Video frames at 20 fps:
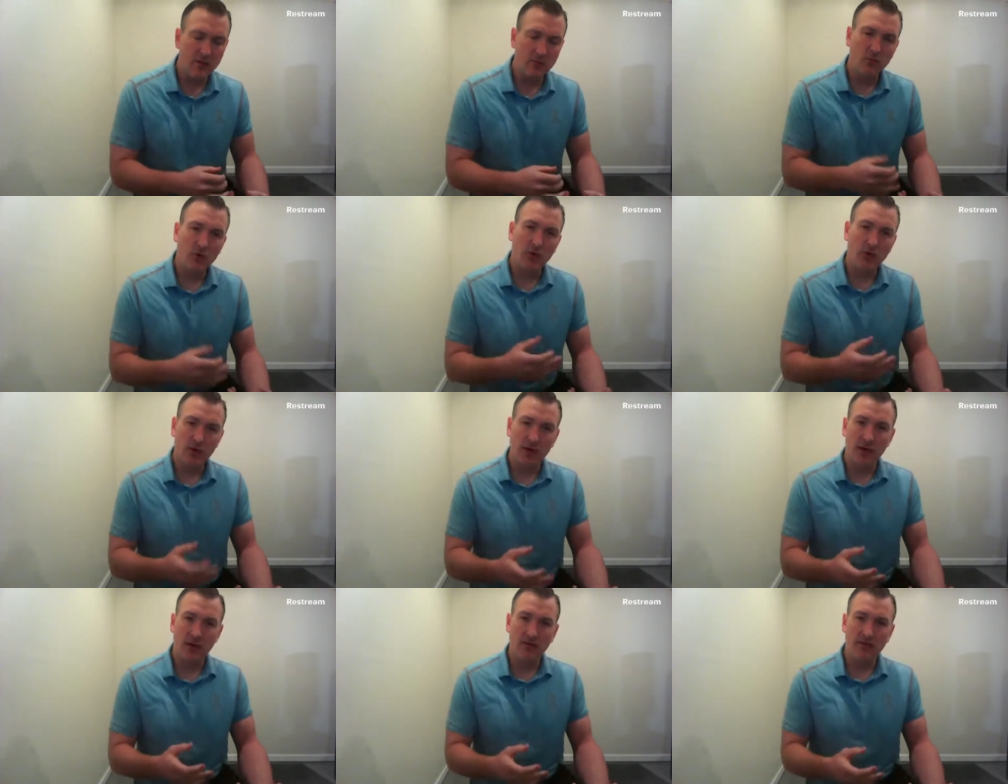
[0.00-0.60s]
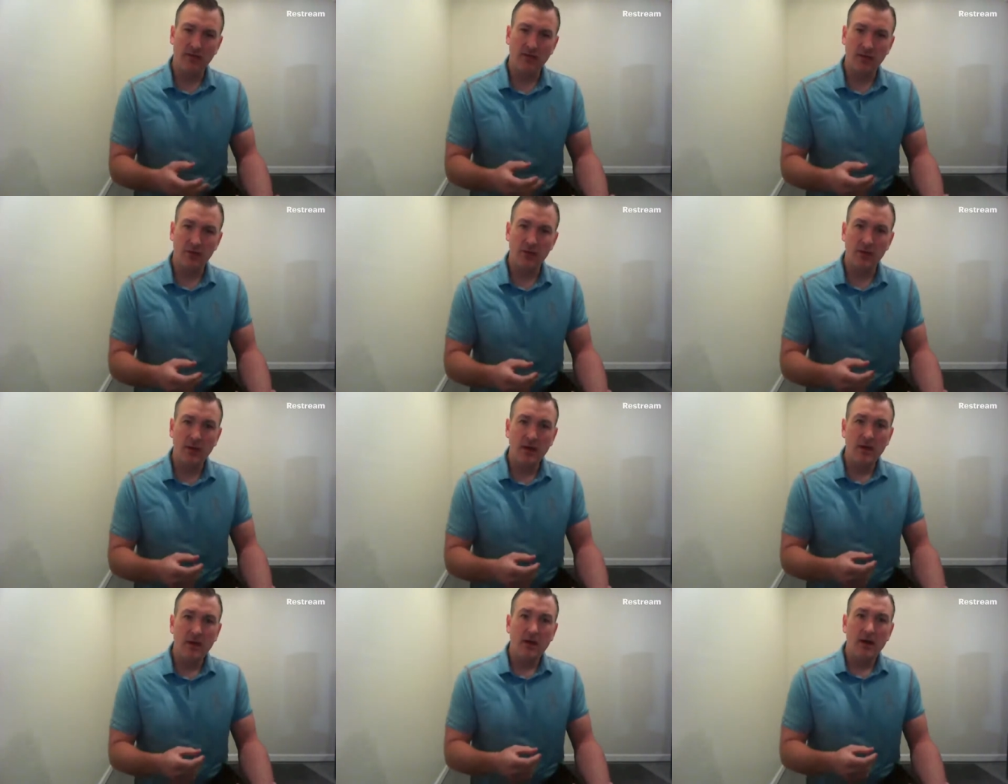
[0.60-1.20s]
work on.
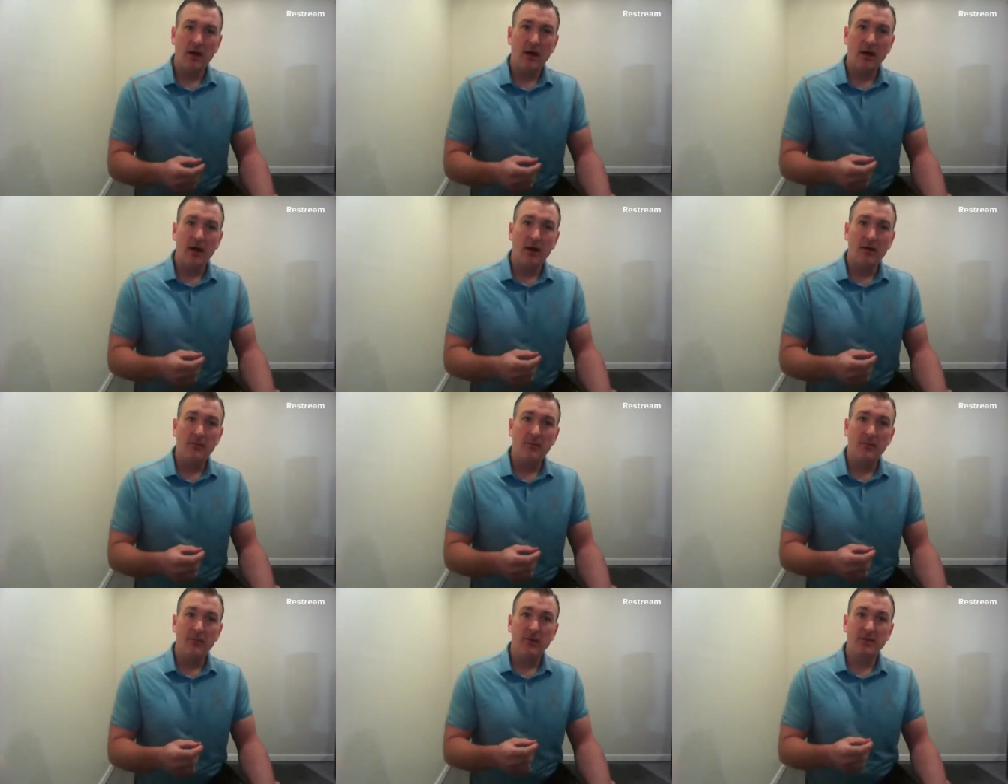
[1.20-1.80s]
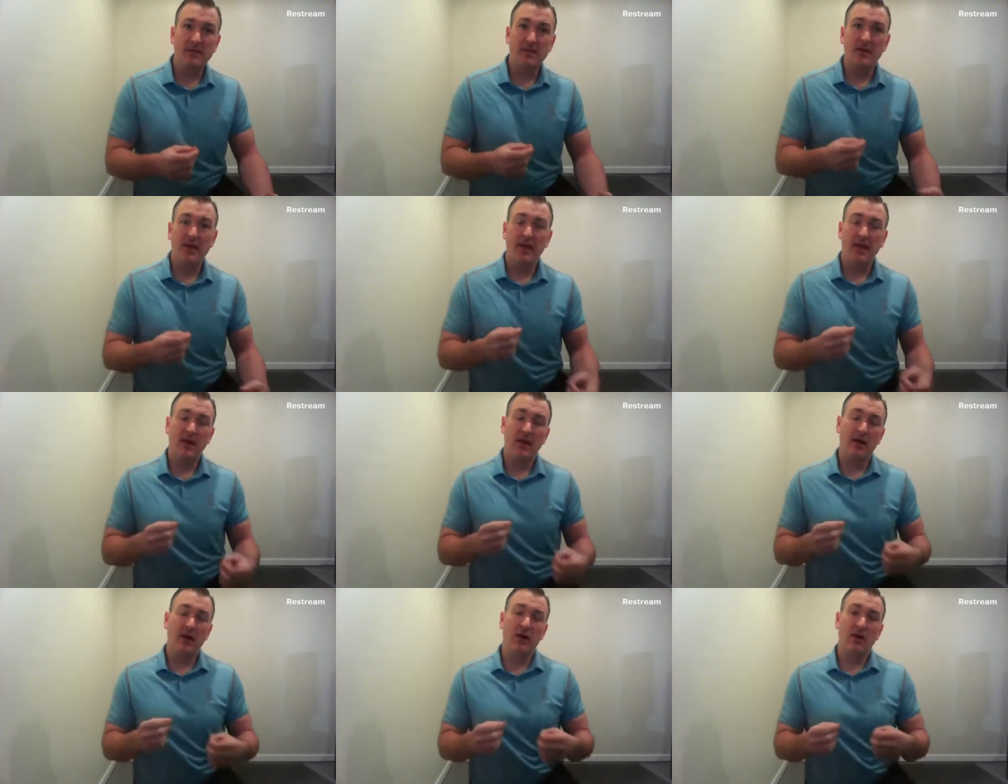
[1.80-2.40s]
So, but
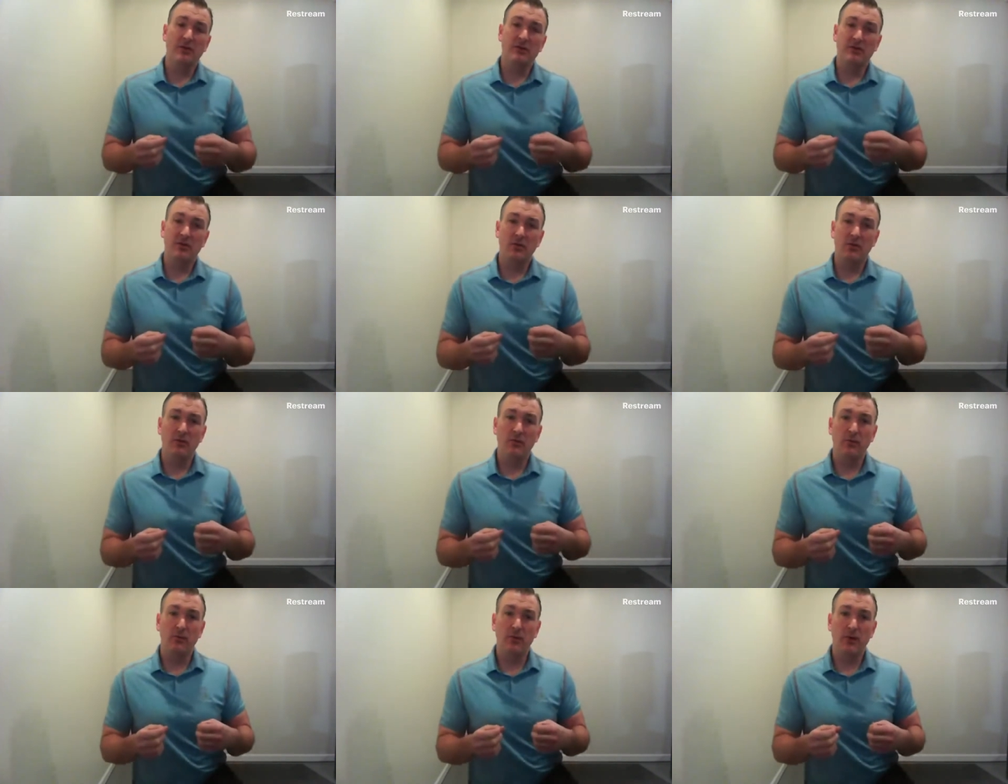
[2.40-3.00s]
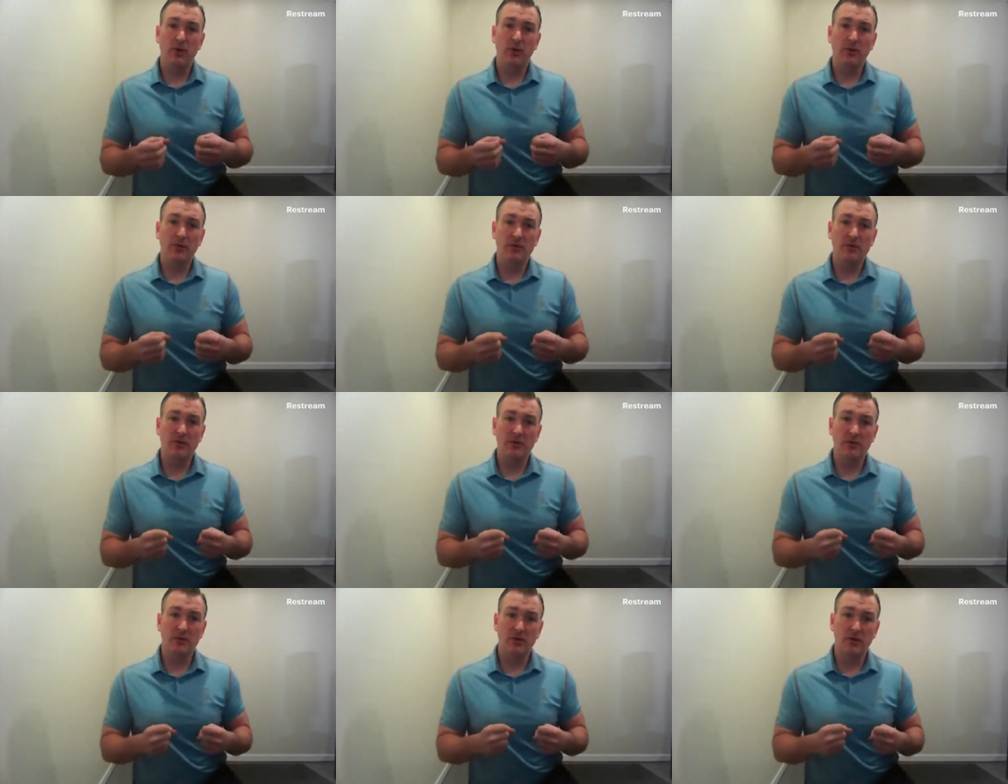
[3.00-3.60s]
today also we're going
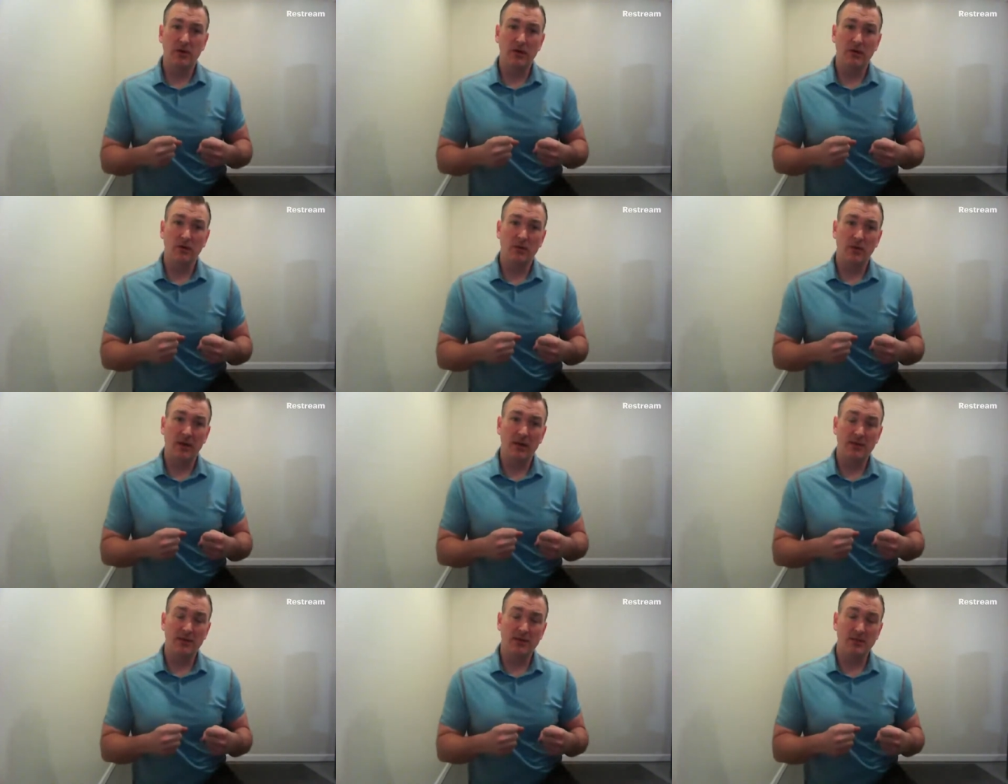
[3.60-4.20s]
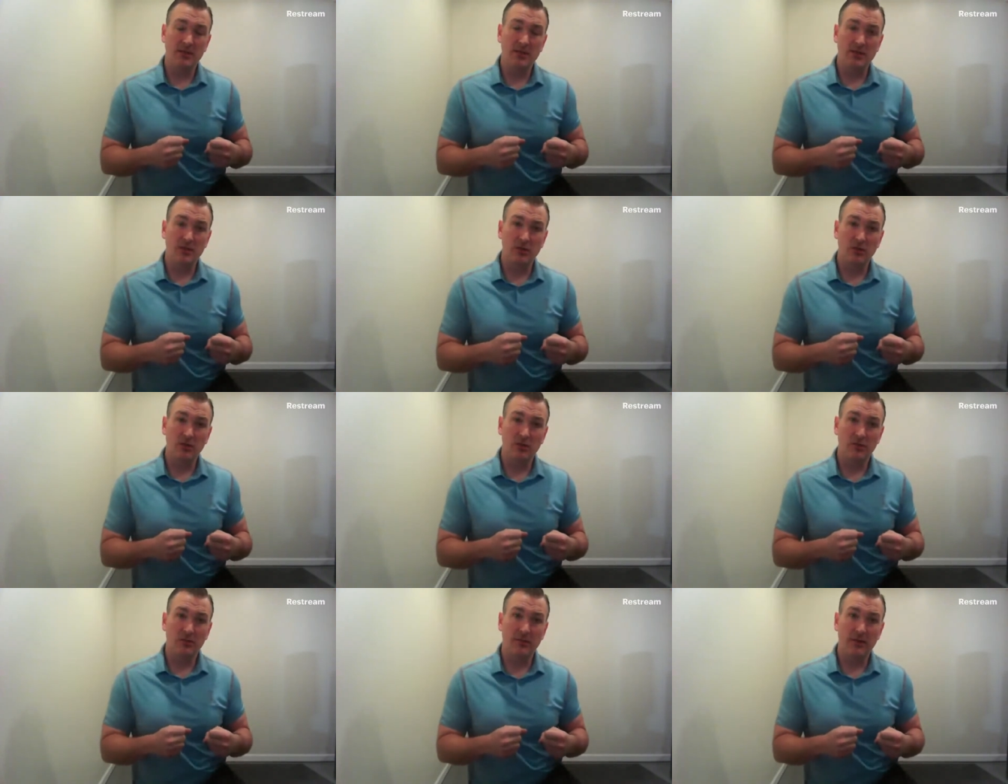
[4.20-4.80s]
to go and teach a
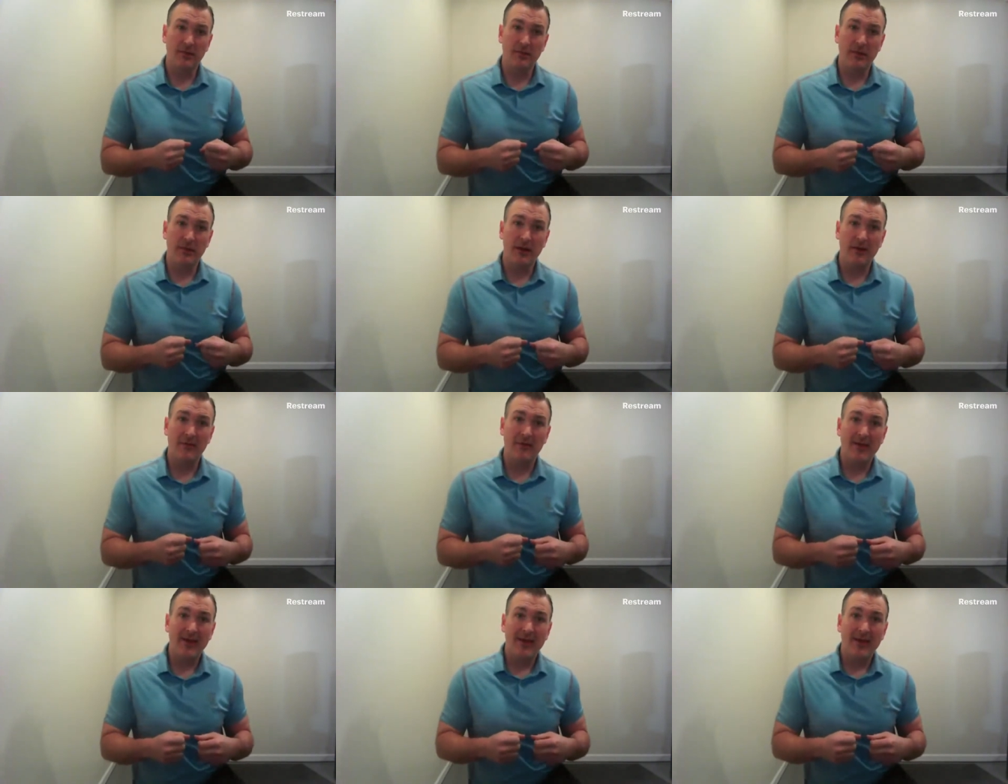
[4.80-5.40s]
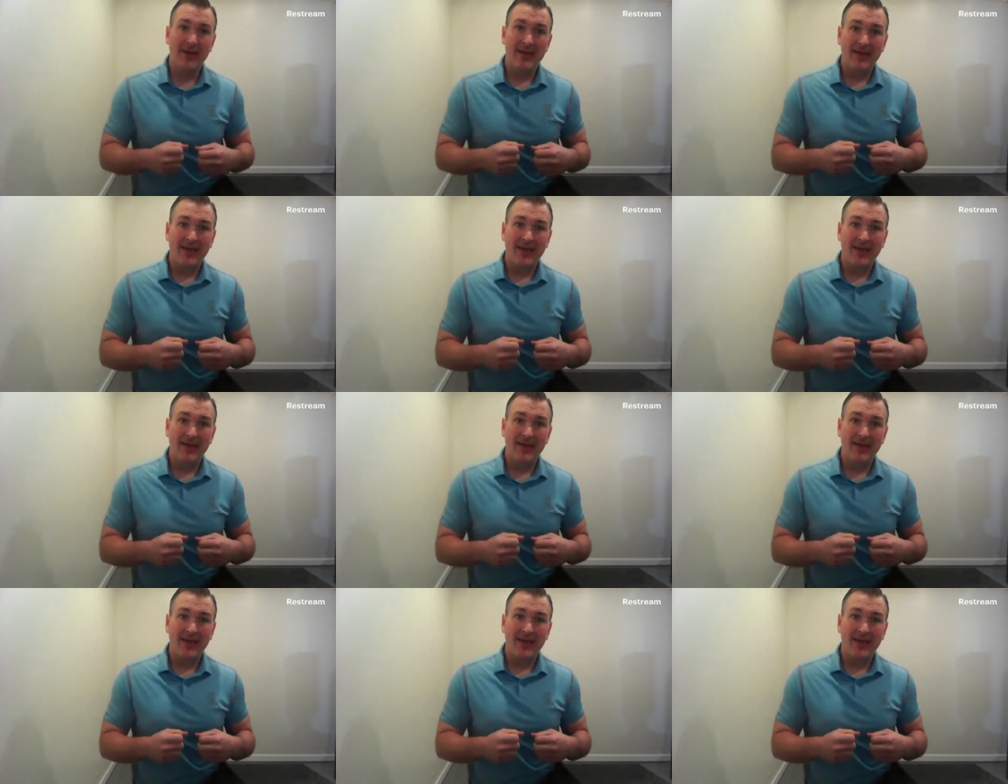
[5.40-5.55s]
little bit about,